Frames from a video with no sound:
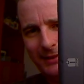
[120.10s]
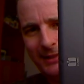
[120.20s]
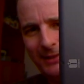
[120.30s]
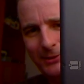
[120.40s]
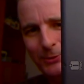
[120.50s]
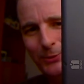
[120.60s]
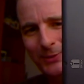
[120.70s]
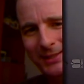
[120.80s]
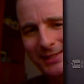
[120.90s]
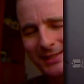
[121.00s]

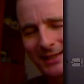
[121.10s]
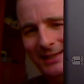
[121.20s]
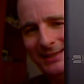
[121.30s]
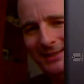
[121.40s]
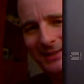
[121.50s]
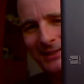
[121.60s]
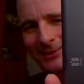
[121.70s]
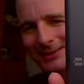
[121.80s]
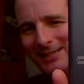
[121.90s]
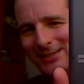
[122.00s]
cartoons. The
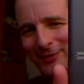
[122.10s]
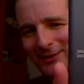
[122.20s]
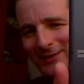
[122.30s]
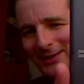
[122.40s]
course is full of